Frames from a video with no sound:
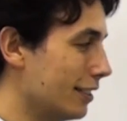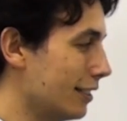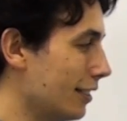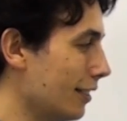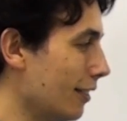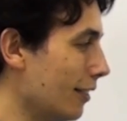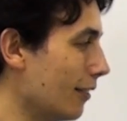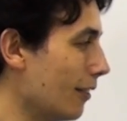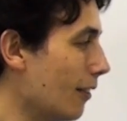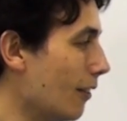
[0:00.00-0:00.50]

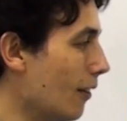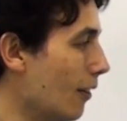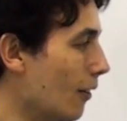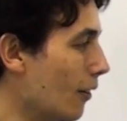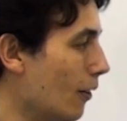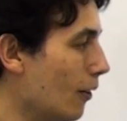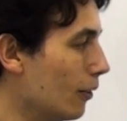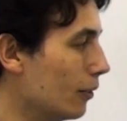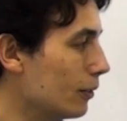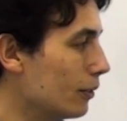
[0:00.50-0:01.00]
So
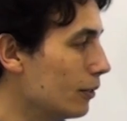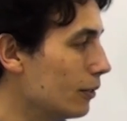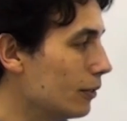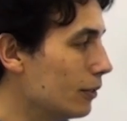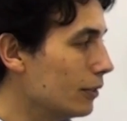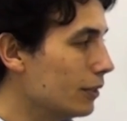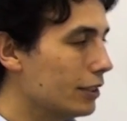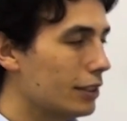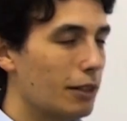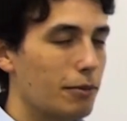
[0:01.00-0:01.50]

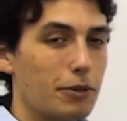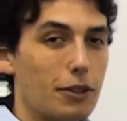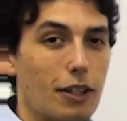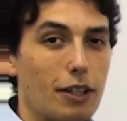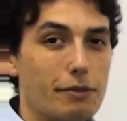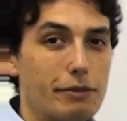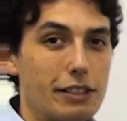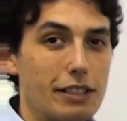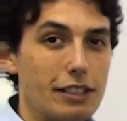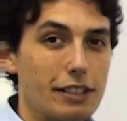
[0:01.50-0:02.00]

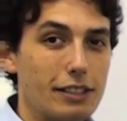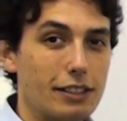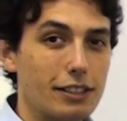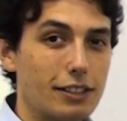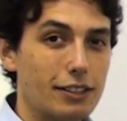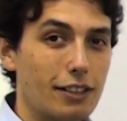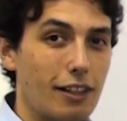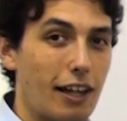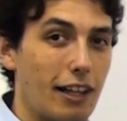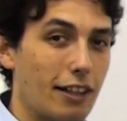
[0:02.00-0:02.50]
sometimes it's
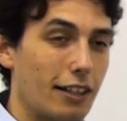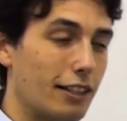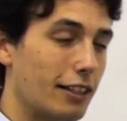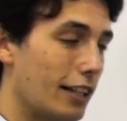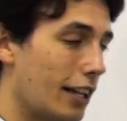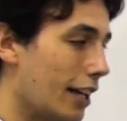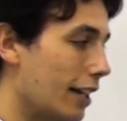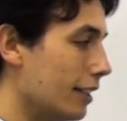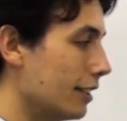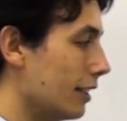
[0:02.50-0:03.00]

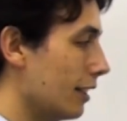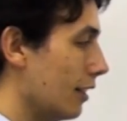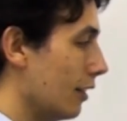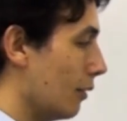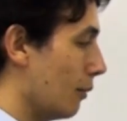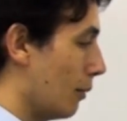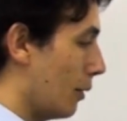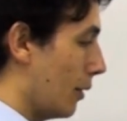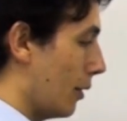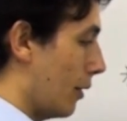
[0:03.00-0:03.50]
silent, as in
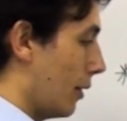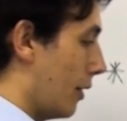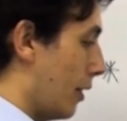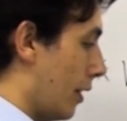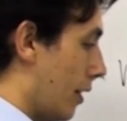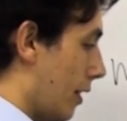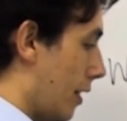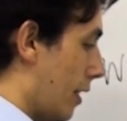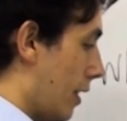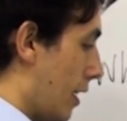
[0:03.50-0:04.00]
the
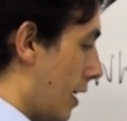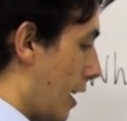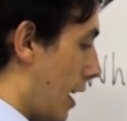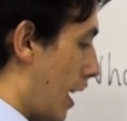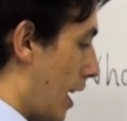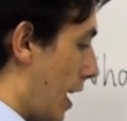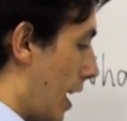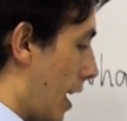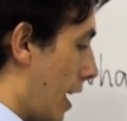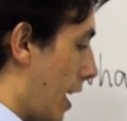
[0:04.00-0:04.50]
word
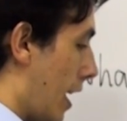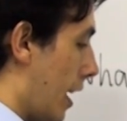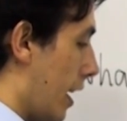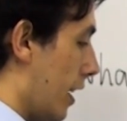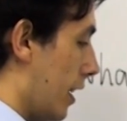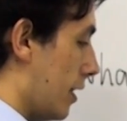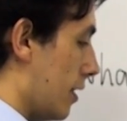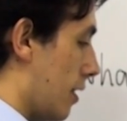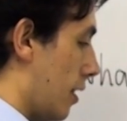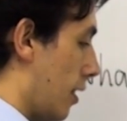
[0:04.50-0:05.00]

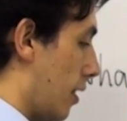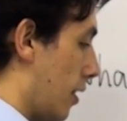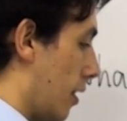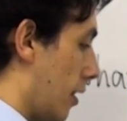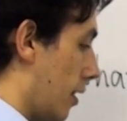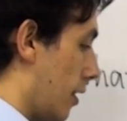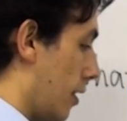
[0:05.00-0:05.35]
8.